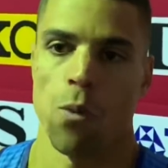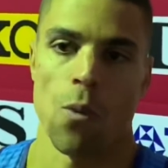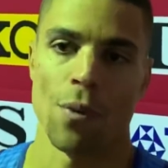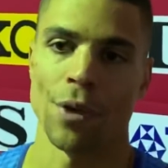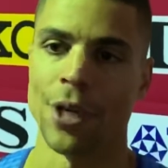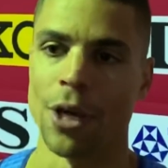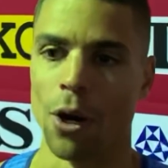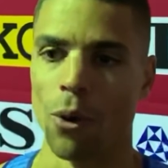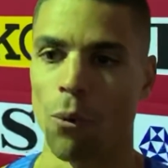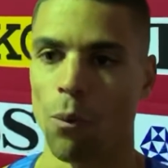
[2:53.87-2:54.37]

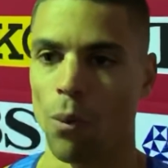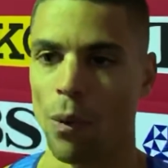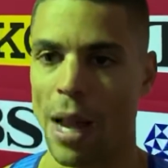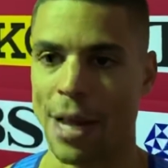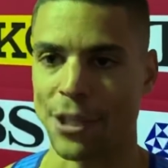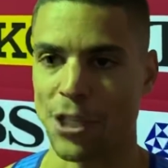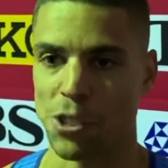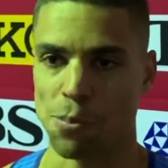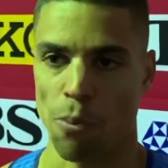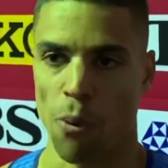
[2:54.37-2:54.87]
you know,
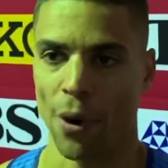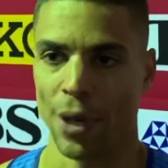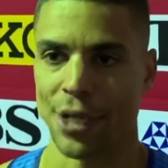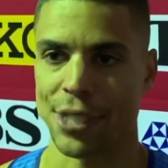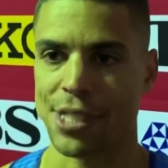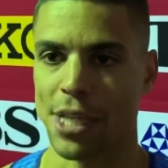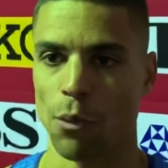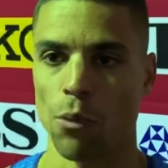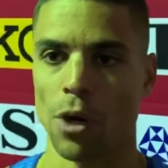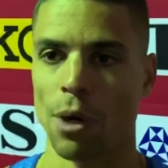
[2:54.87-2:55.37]
at this point,
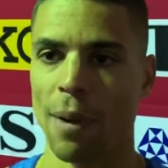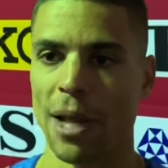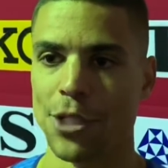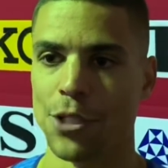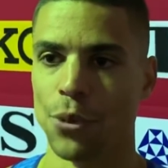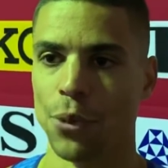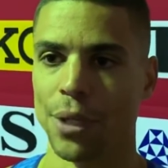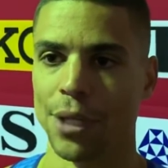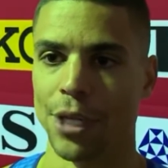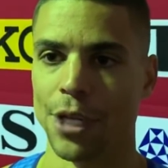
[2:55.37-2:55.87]
it's like, what am I
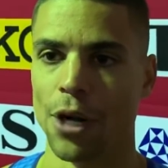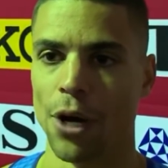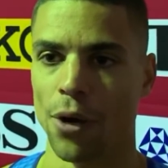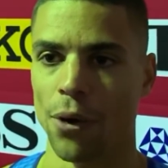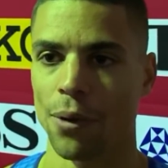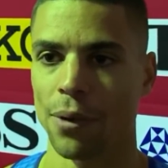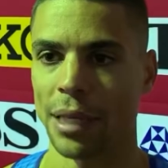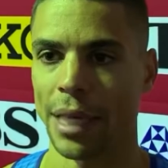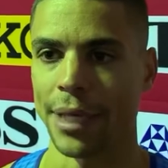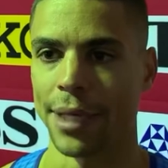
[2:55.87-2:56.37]
doing? You know,
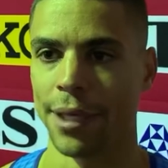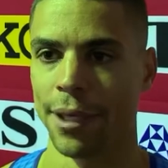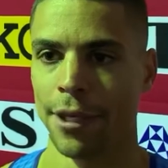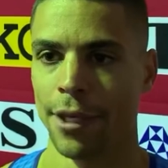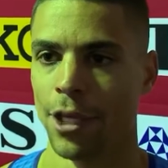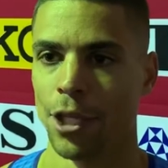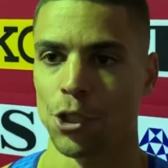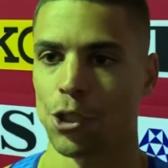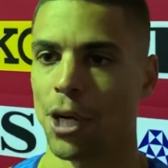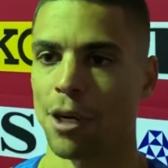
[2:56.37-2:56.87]
like
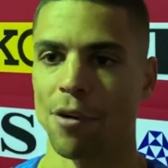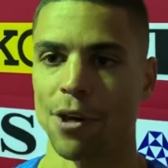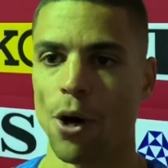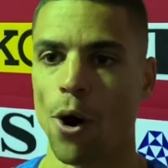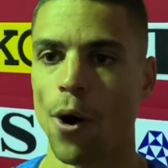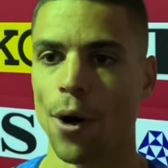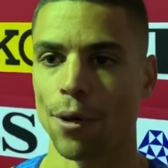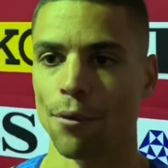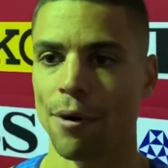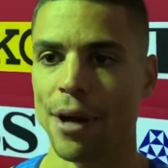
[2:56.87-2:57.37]
trying to run a
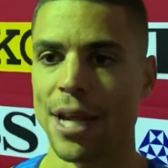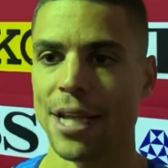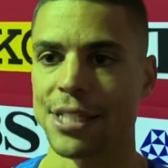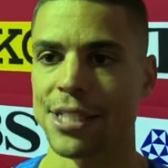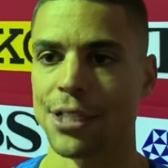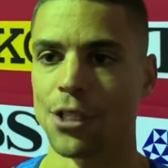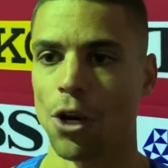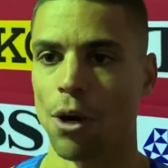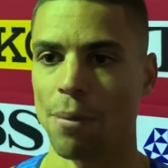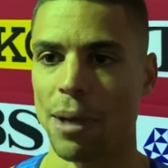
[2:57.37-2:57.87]
hard race.
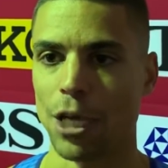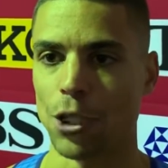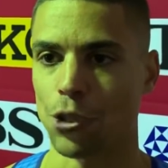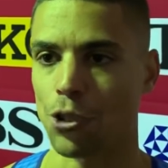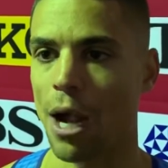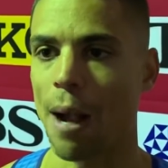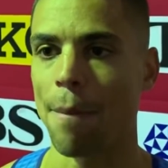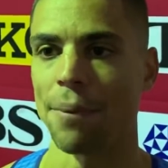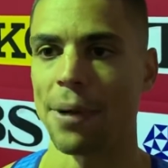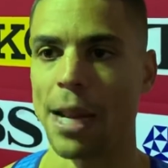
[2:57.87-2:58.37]
You know, I'm not
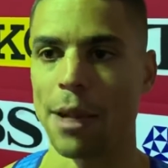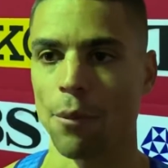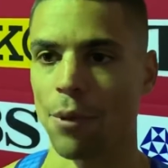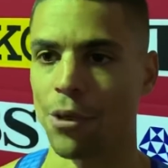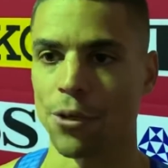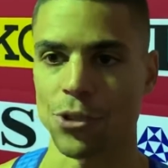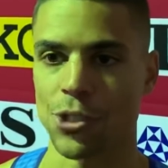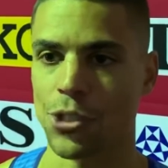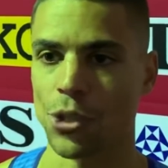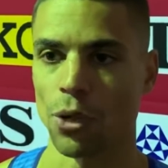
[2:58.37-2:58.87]
dropping anyone.
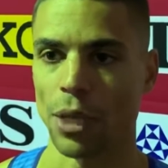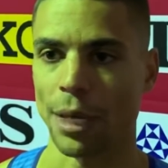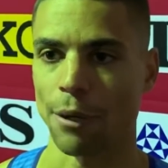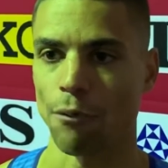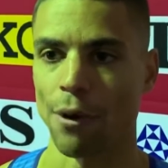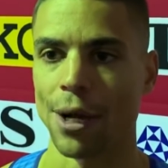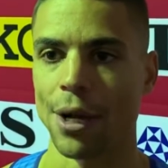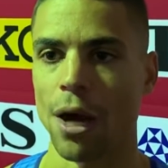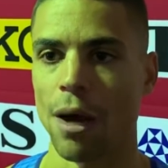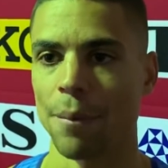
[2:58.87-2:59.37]
They're still like
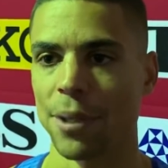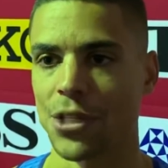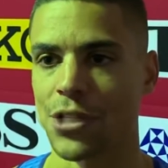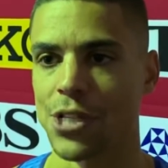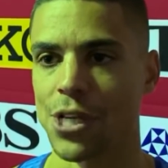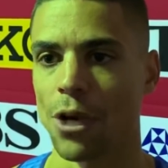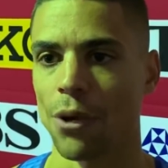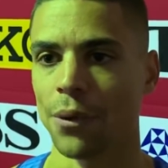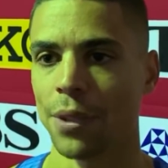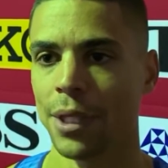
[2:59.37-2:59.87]
right on me.
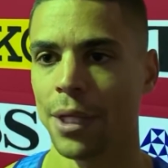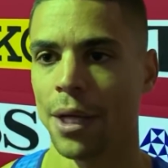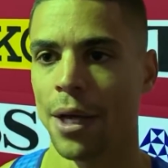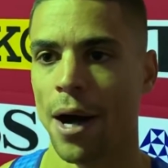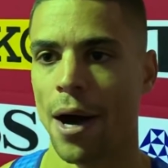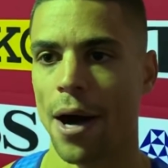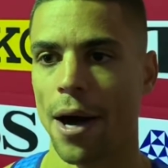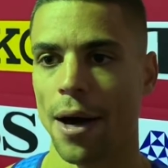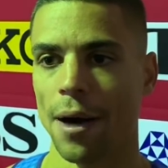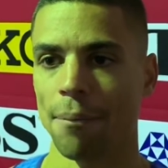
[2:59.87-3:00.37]
So
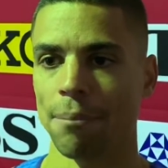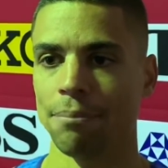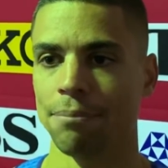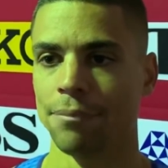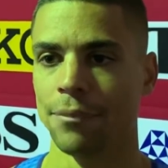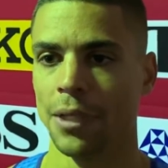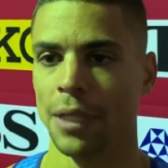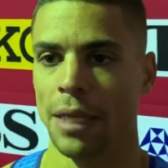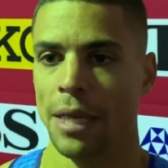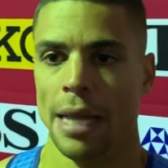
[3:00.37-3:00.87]

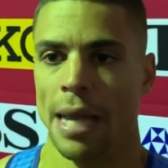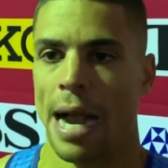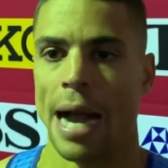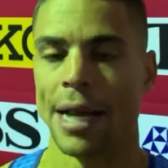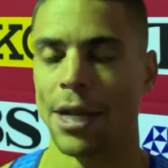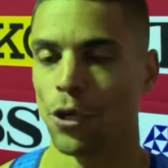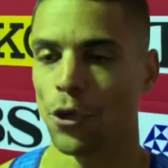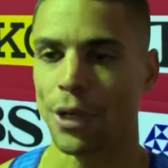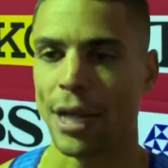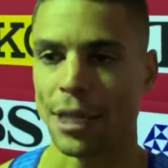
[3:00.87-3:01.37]
I
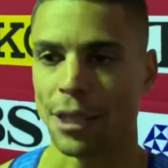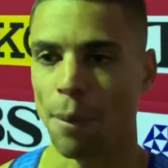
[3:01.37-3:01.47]
didn't look at